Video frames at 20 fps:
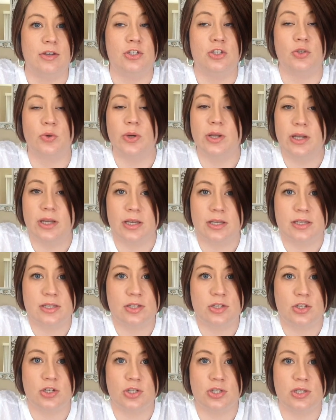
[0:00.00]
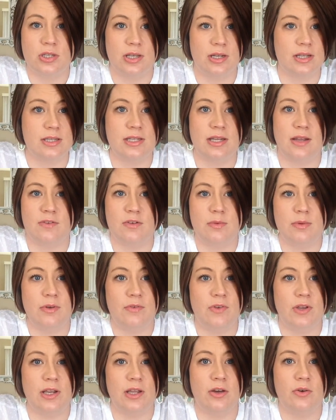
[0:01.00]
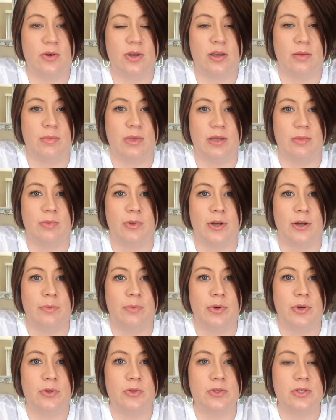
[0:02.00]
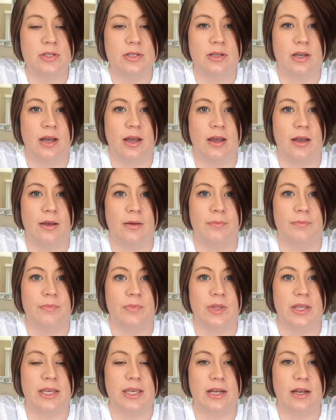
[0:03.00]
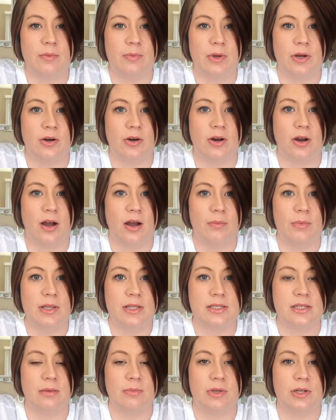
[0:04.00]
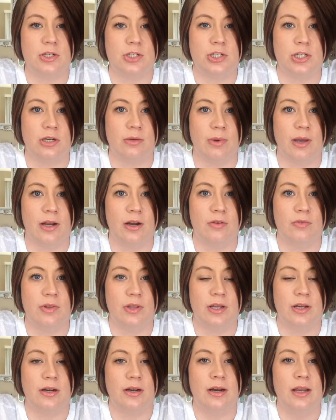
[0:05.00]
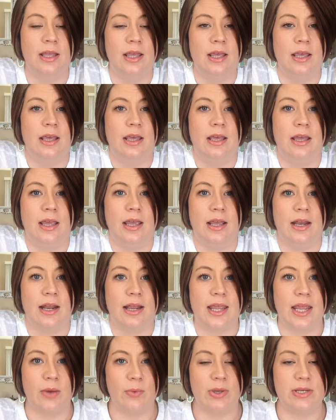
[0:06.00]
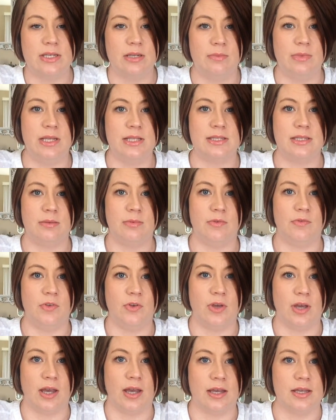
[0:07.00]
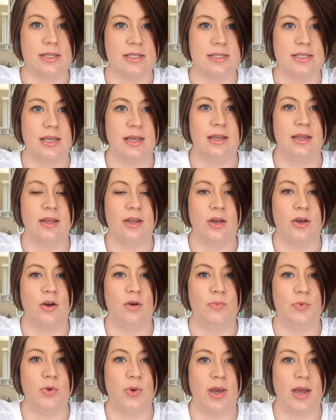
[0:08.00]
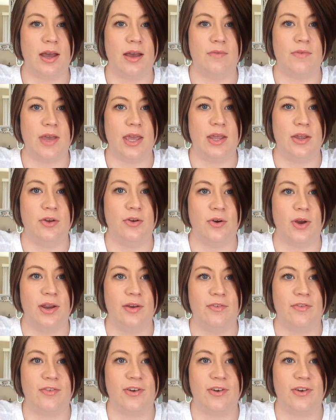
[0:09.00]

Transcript: join us. It doesn't have to be a video. It can be a blog post. Link it up in her comments. I'm going to share mine over there. And I can't wait to meet some of you guys. Hope you have a great